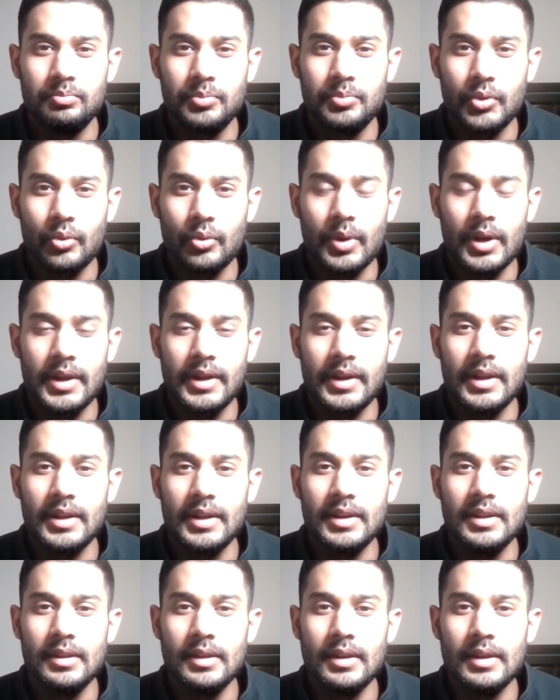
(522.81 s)
provide
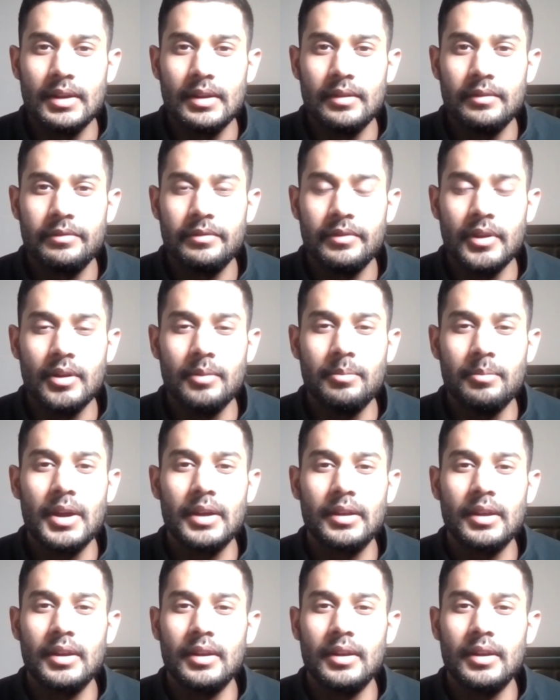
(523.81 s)
any feedback,